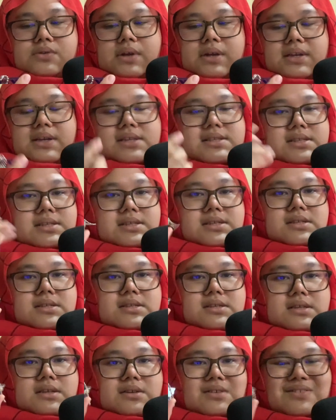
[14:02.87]
I guess this is
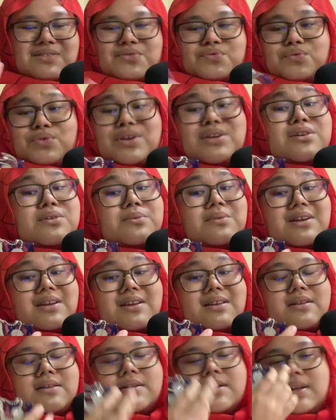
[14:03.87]
a real
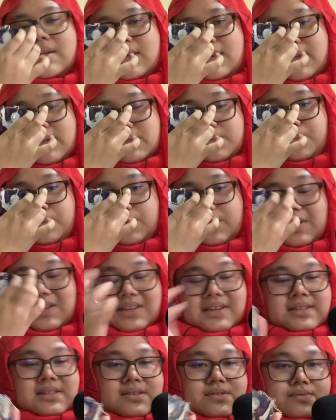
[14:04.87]
one. Let's put it
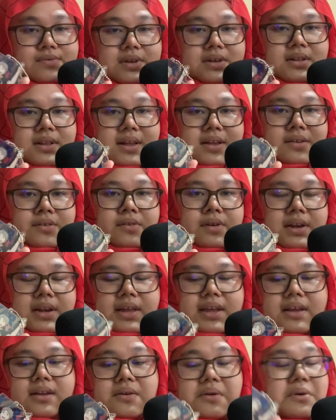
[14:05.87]
as a real
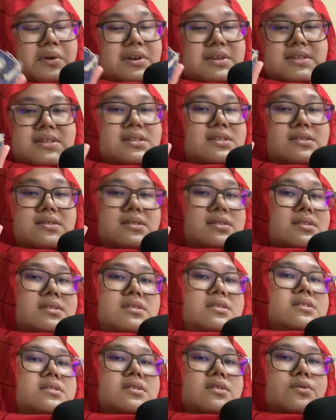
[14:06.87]
acrylic, or it's
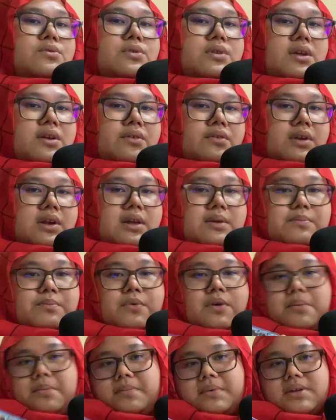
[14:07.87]
just a good acrylic.
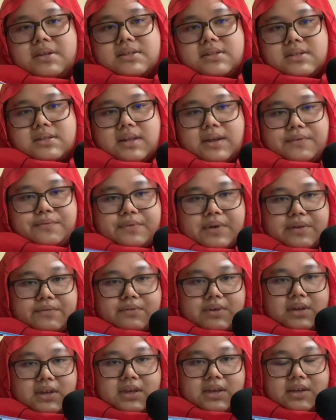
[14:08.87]
Probably it's like 5
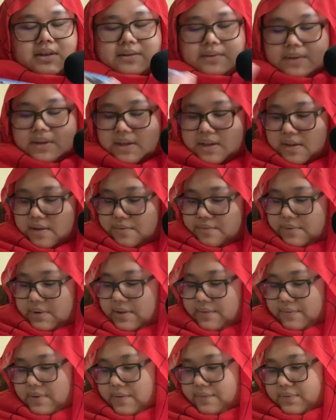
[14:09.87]
ringgit. 5,
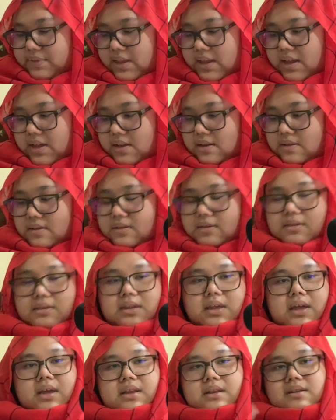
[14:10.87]
10,
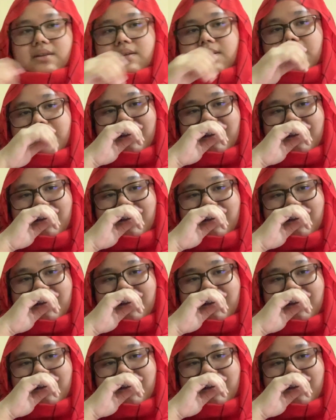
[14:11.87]
10,